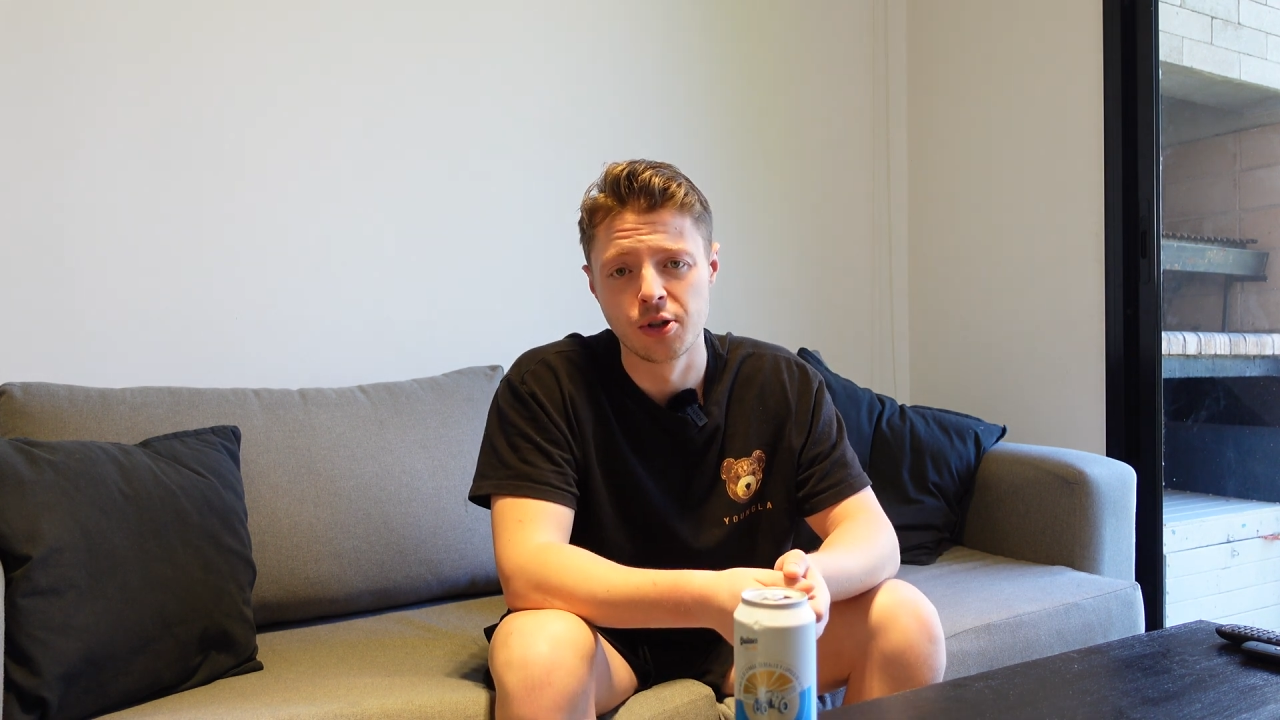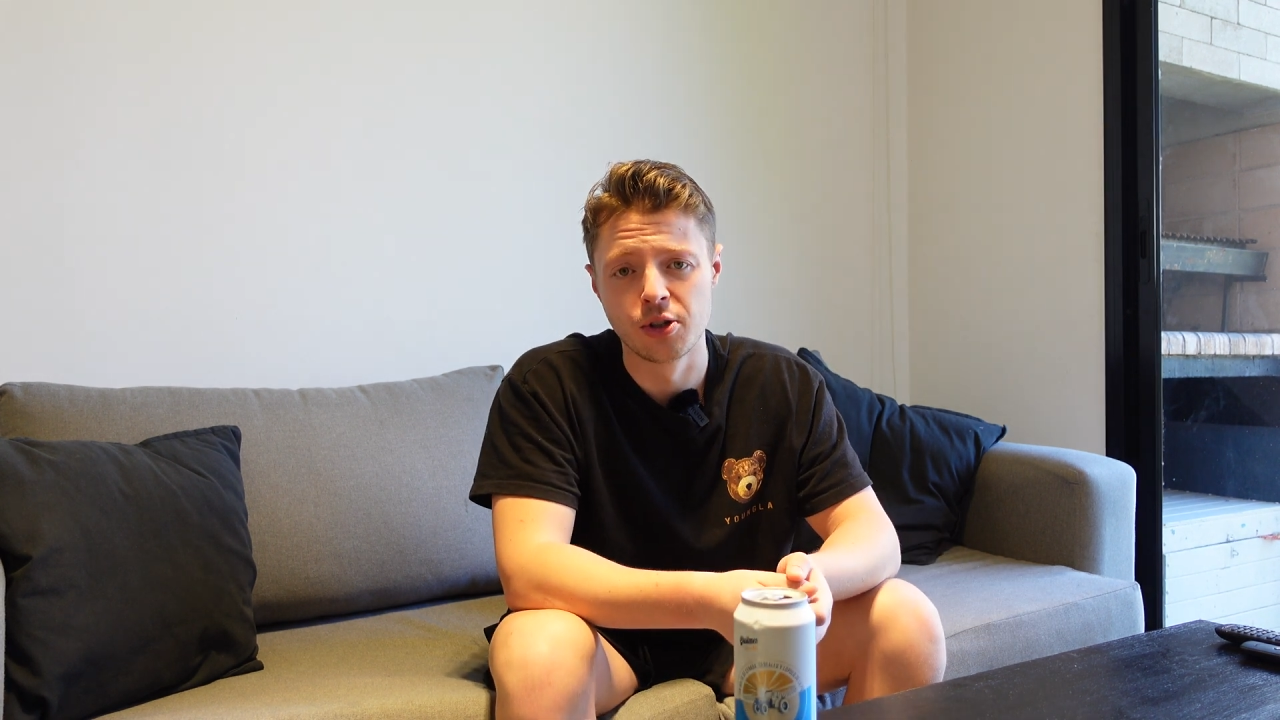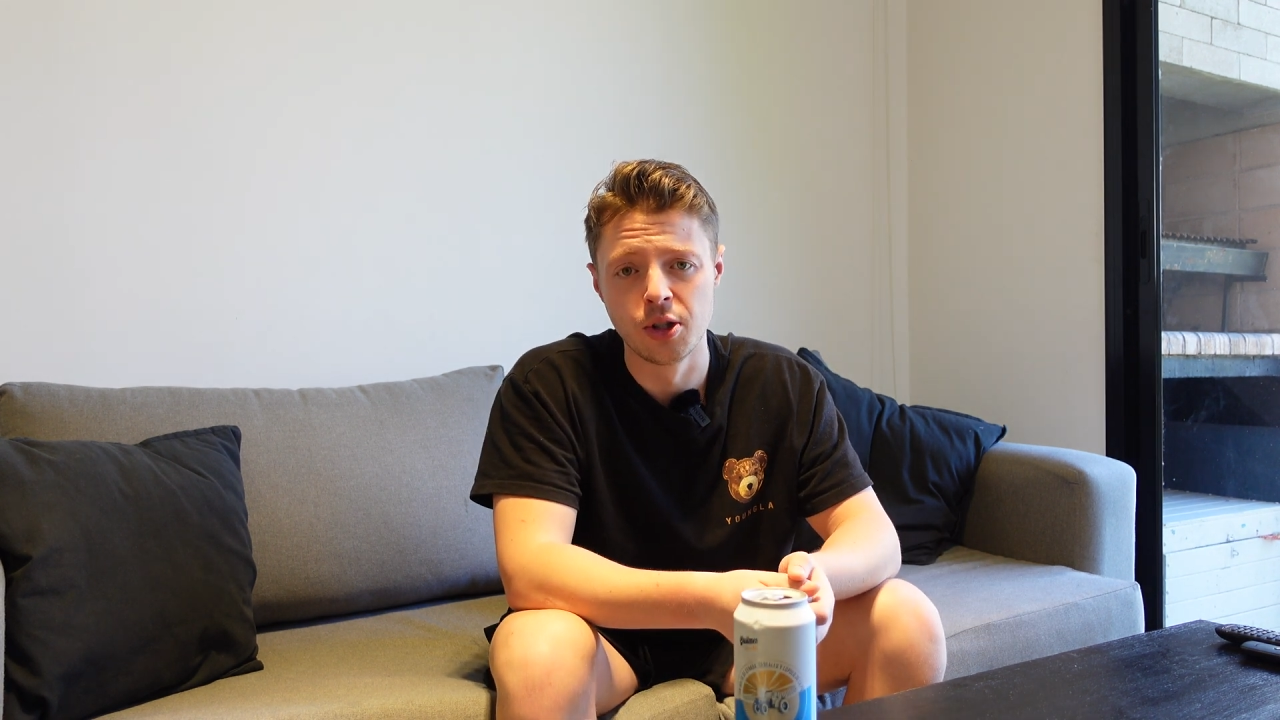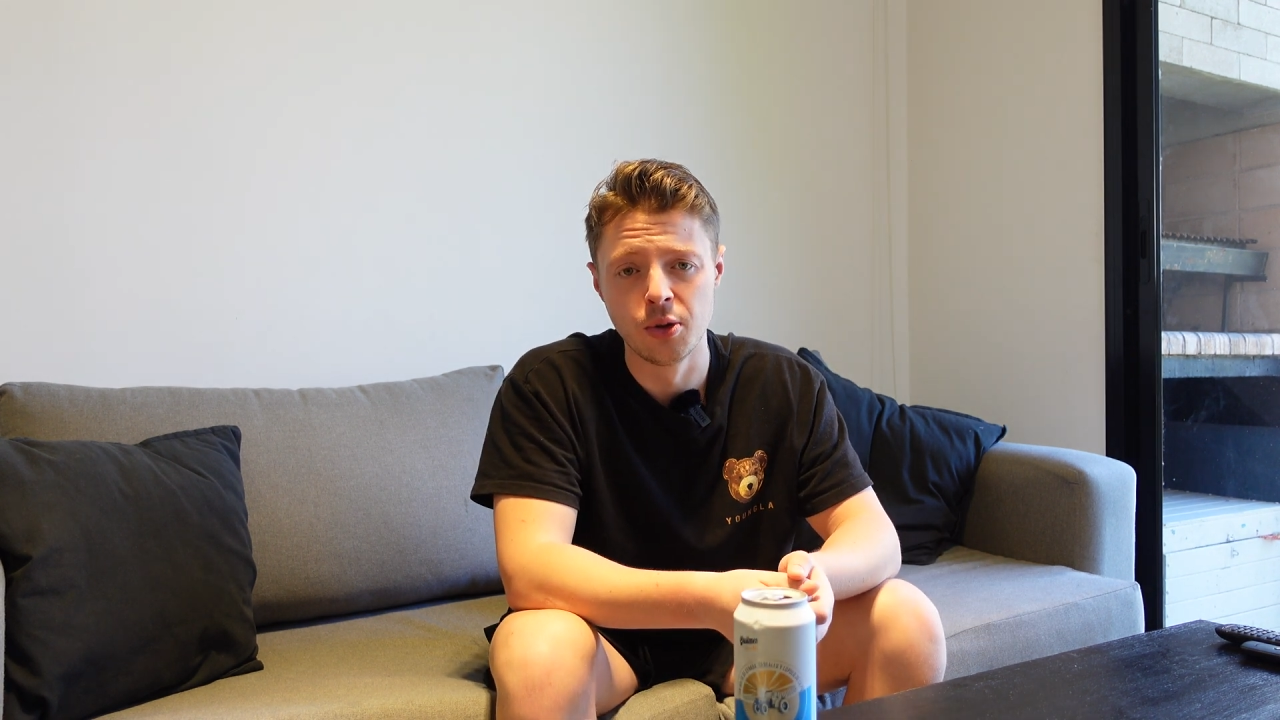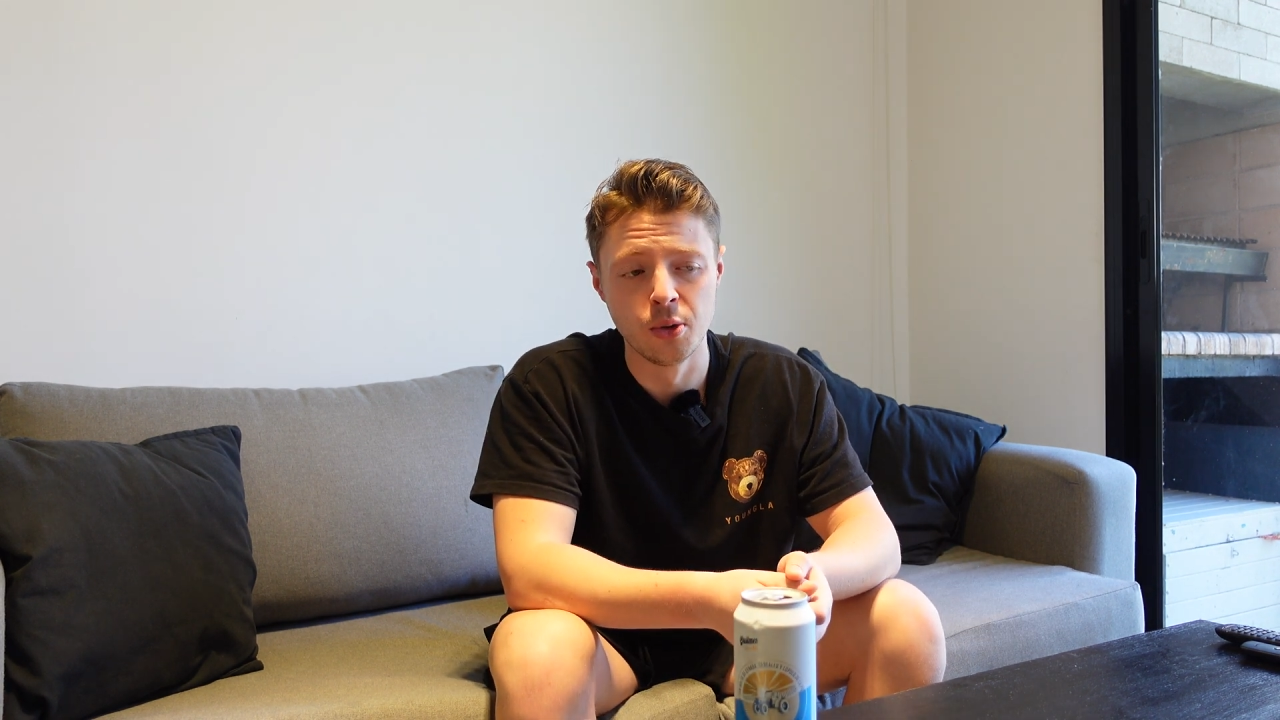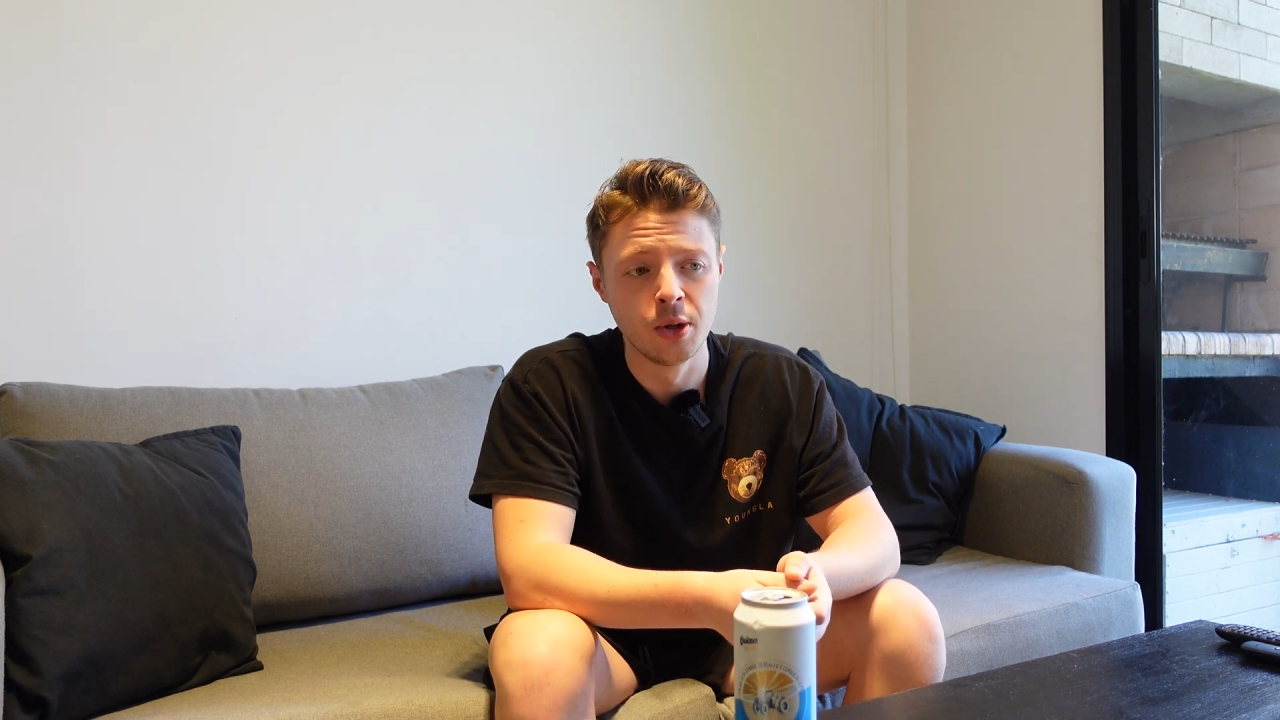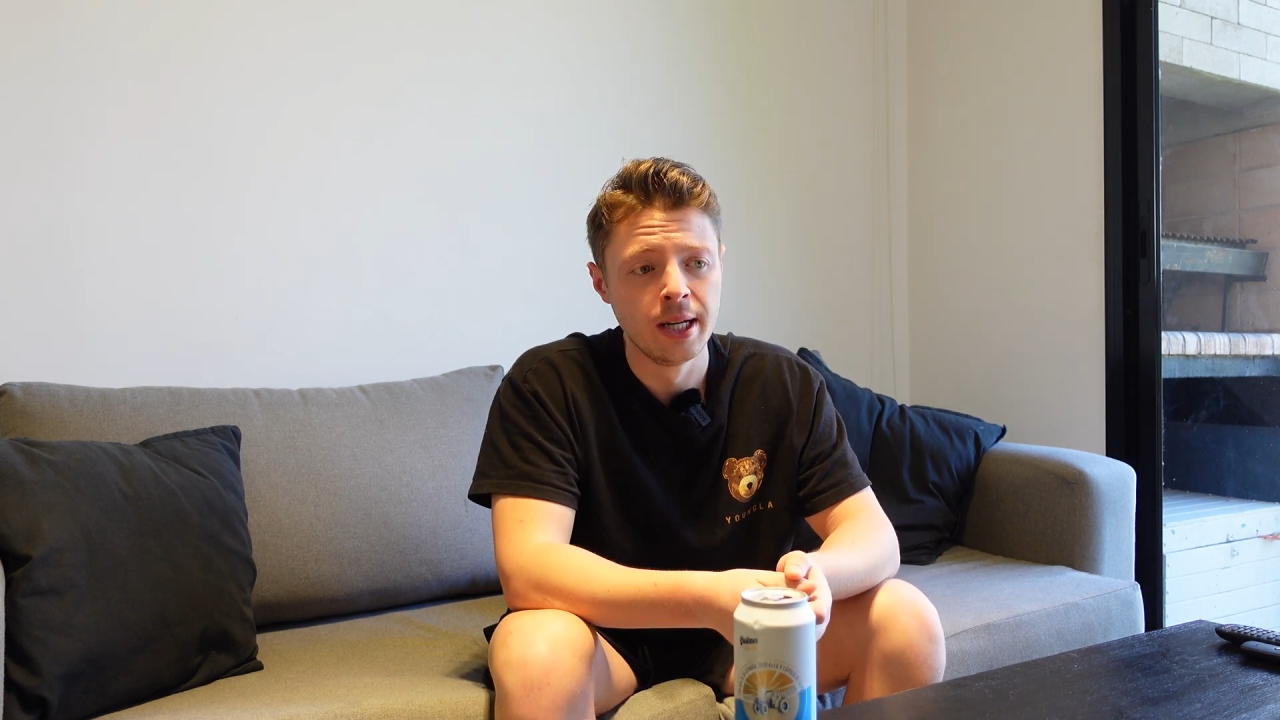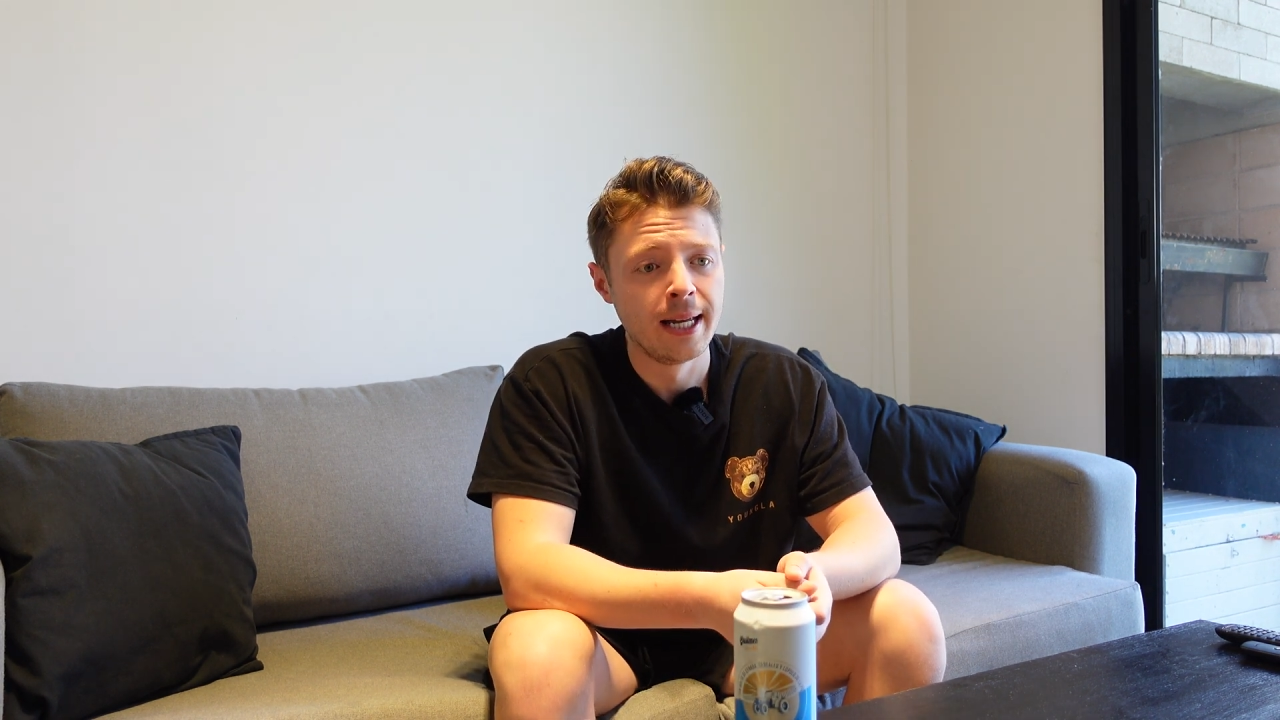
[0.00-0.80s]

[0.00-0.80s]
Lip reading: to